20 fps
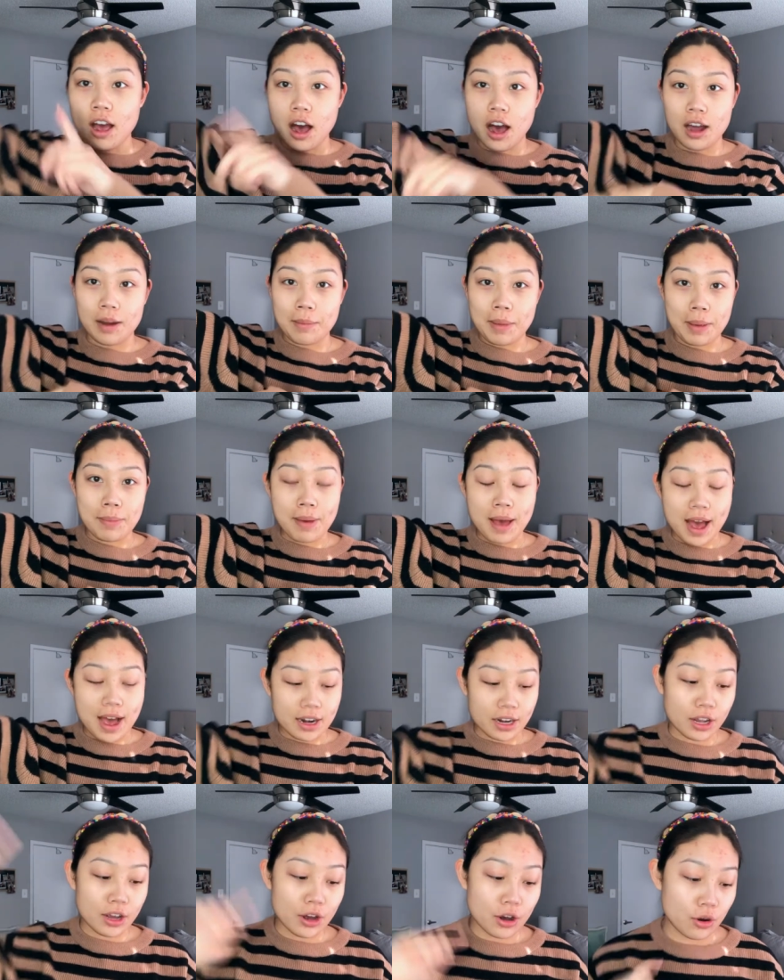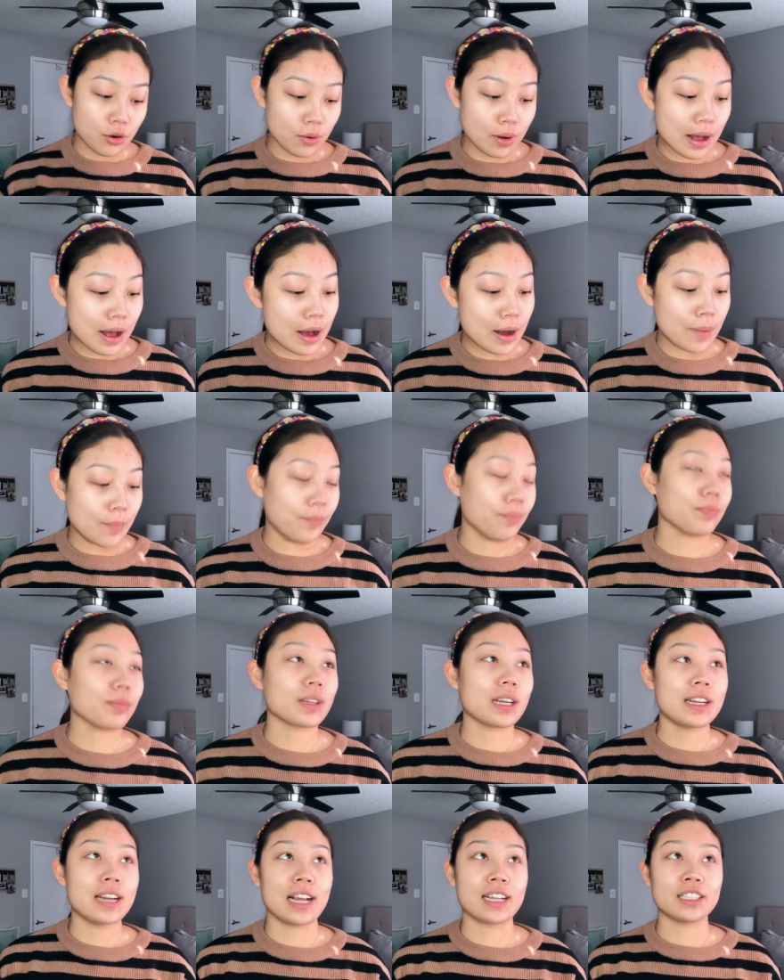on my patio um,
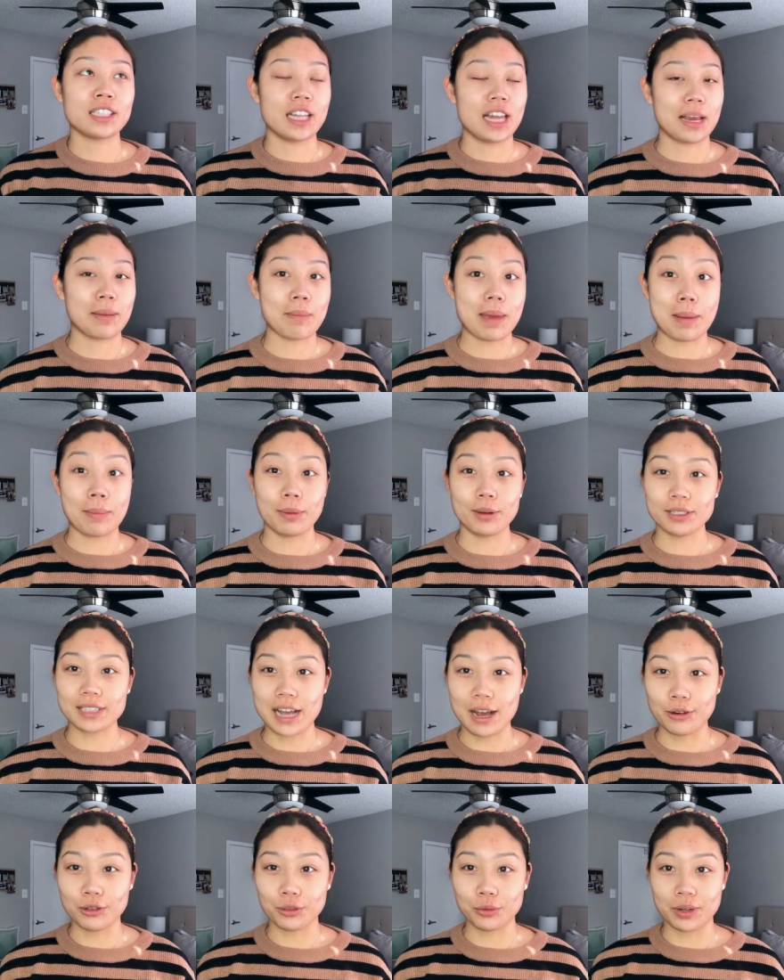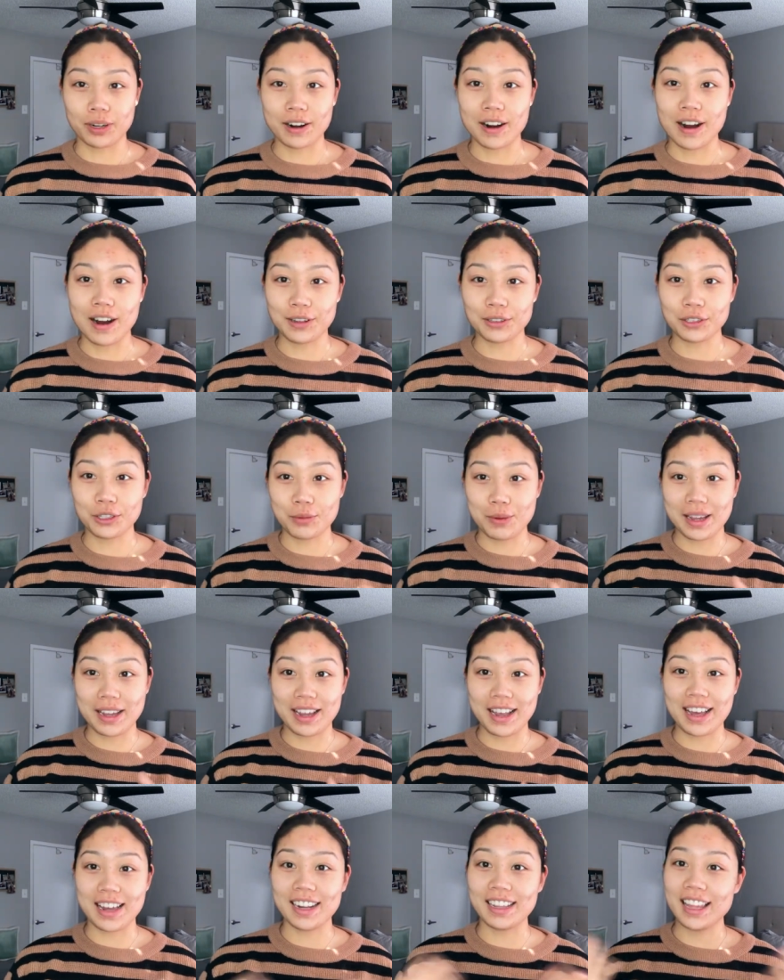next to like Maple's outdoor cot so we can
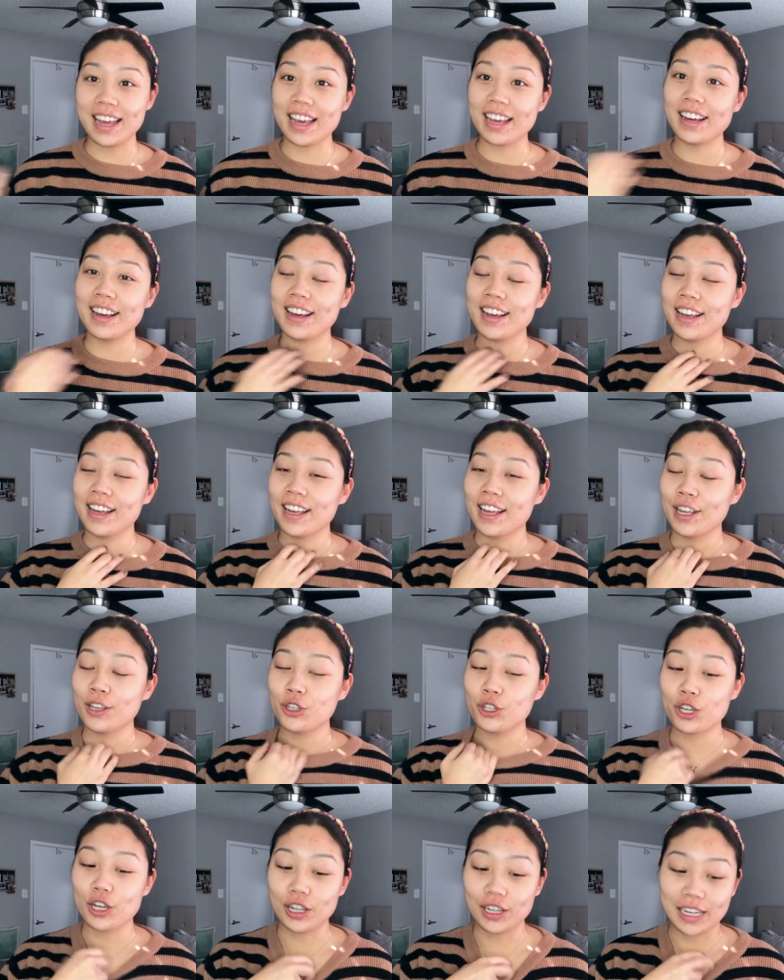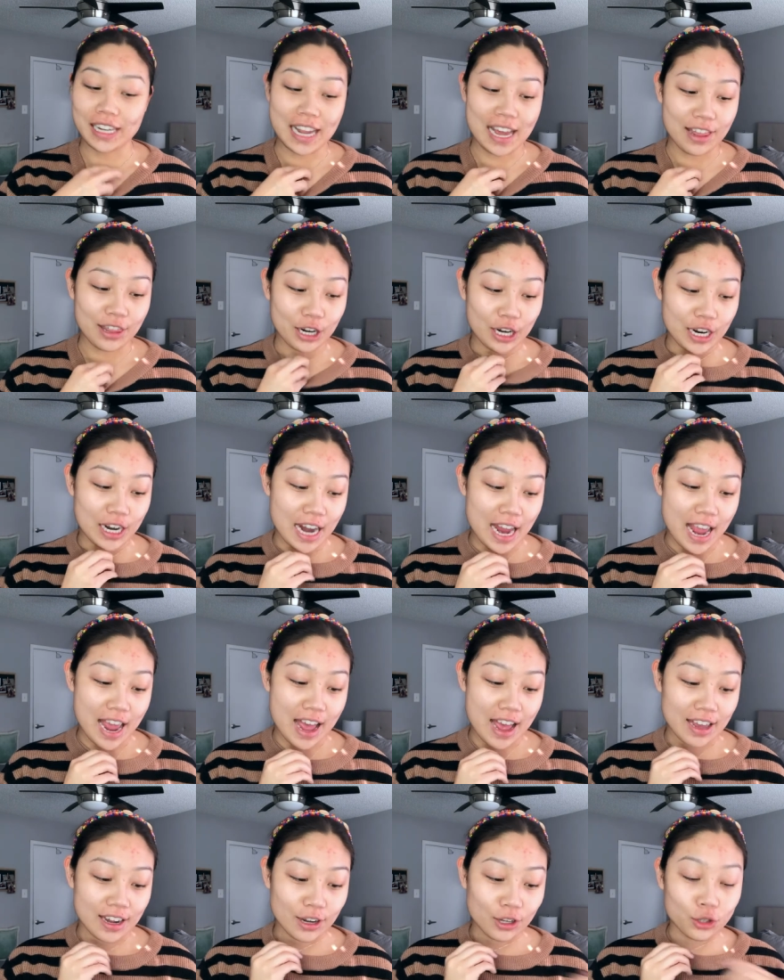kind of like chill together
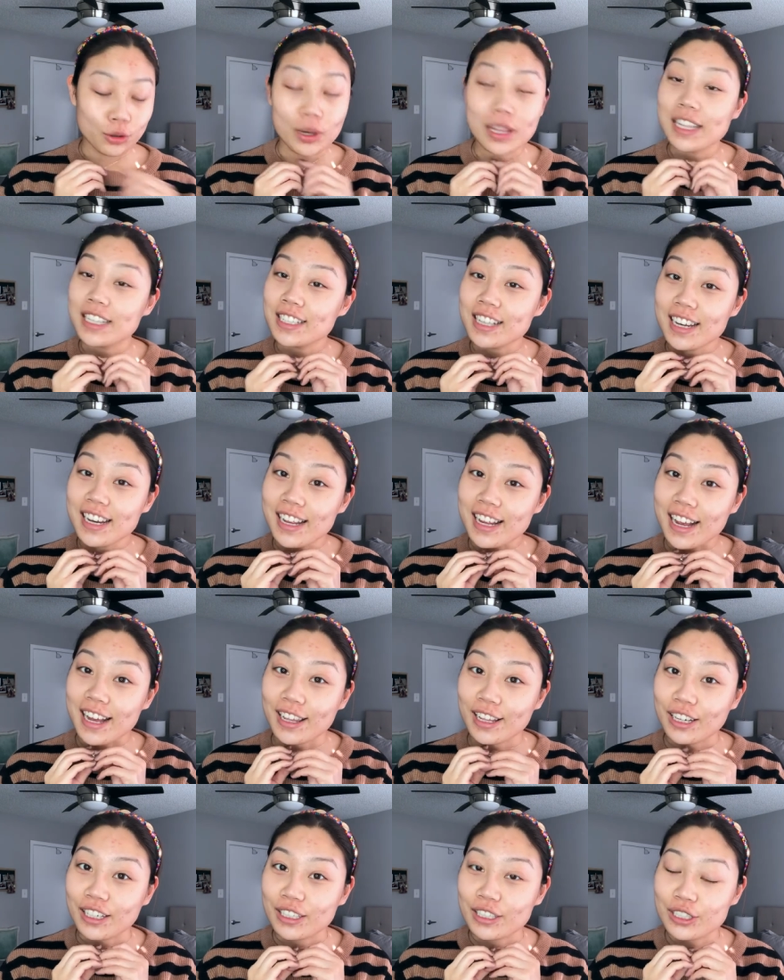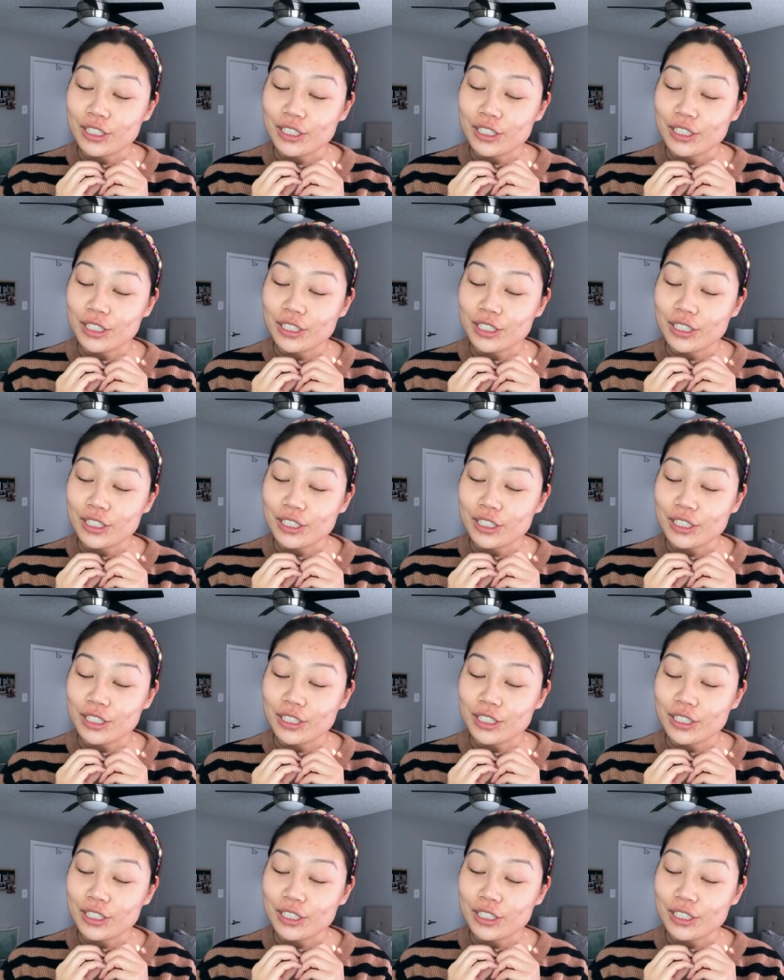and enjoy the sun together.